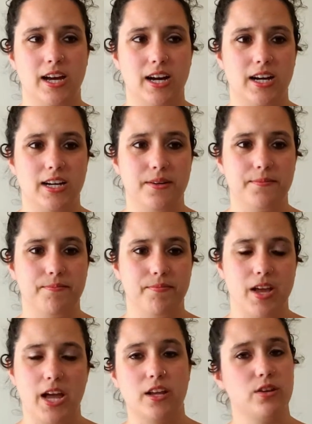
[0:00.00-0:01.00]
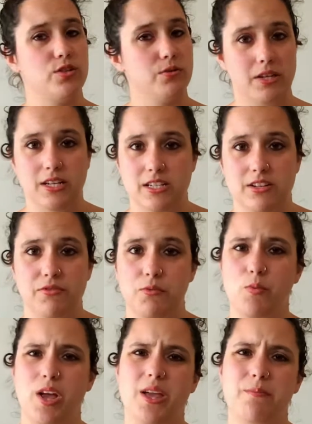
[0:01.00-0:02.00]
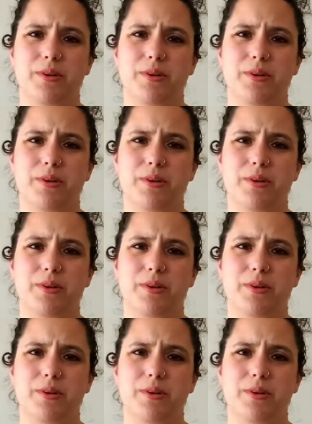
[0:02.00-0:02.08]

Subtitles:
I could do it in a different weight,